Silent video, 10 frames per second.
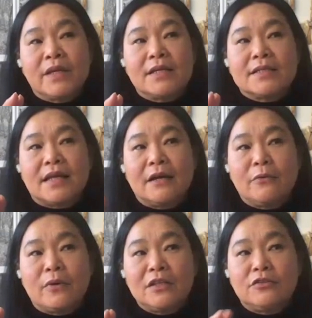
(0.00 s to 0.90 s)
because
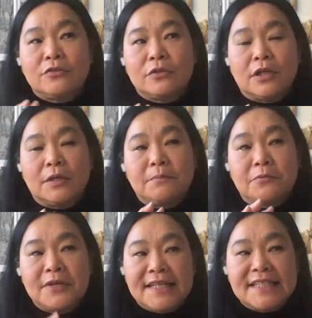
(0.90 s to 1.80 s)
I want to a
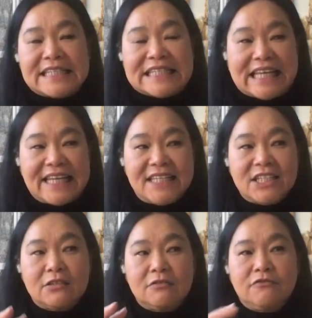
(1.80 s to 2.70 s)
print that
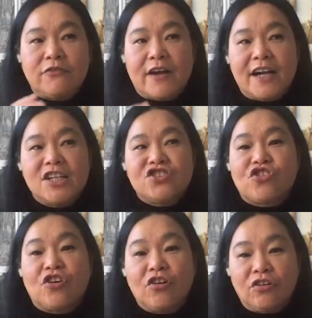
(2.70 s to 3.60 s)
is very
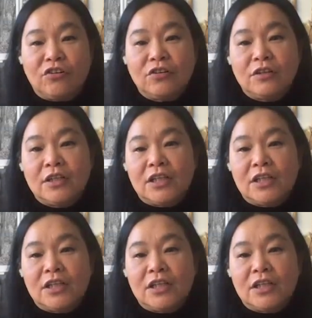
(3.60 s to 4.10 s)
strong.